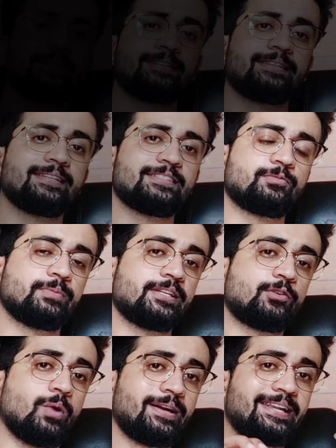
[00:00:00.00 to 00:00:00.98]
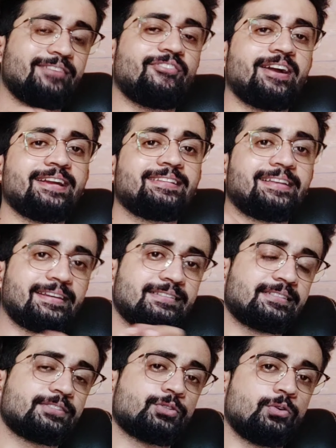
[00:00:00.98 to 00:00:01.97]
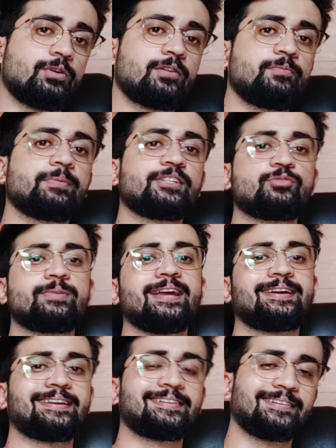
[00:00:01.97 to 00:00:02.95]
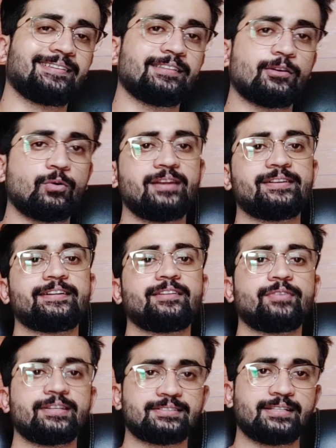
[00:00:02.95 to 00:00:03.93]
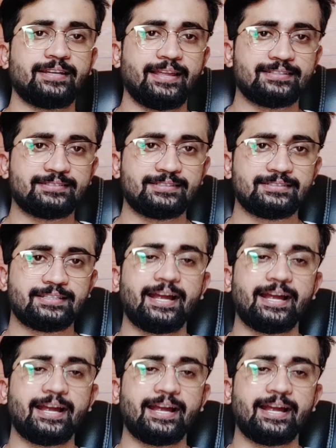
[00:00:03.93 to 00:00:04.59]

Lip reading: In this, we quantify the risk score which we have created in the qualitative risk analysis.